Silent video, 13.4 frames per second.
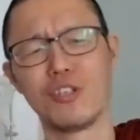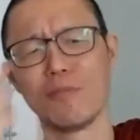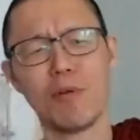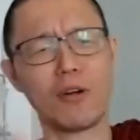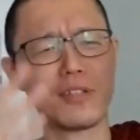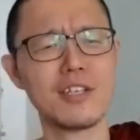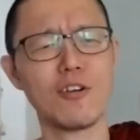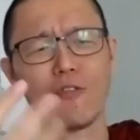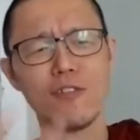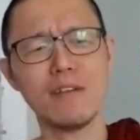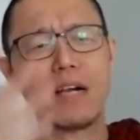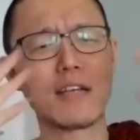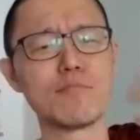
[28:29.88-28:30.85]
body
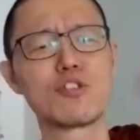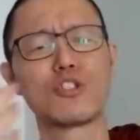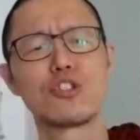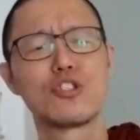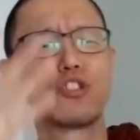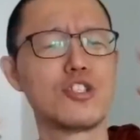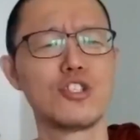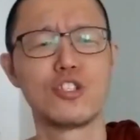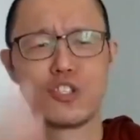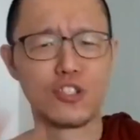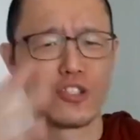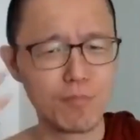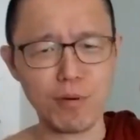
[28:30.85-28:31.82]
over mind,
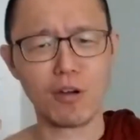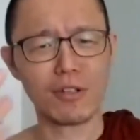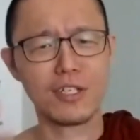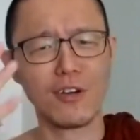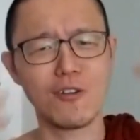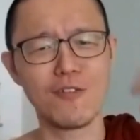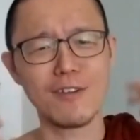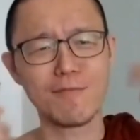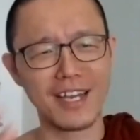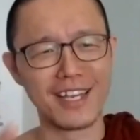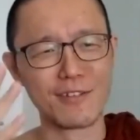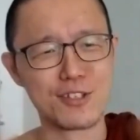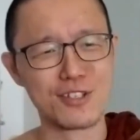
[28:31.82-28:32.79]
body over
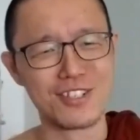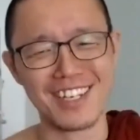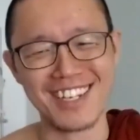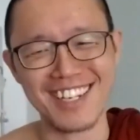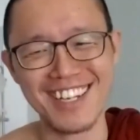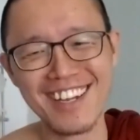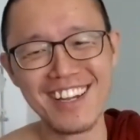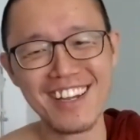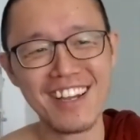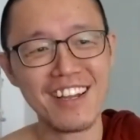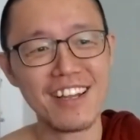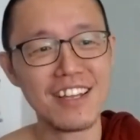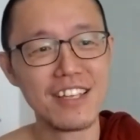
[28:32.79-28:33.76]
mind.
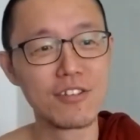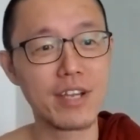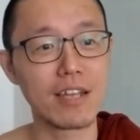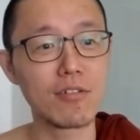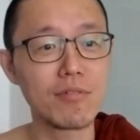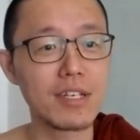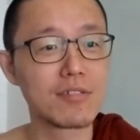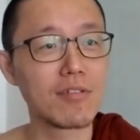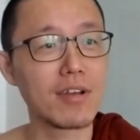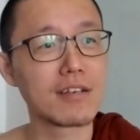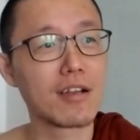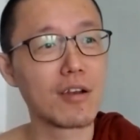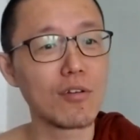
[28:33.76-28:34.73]
You can always go
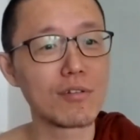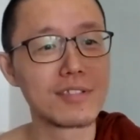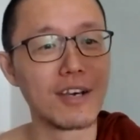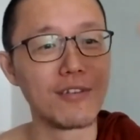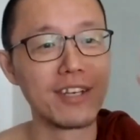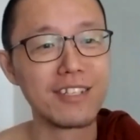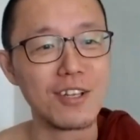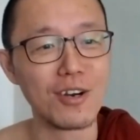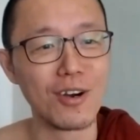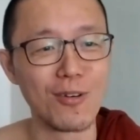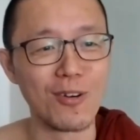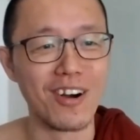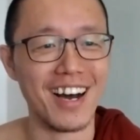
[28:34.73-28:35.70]
and close the
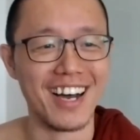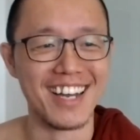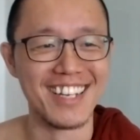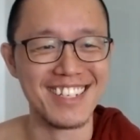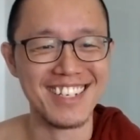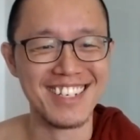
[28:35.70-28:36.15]
window.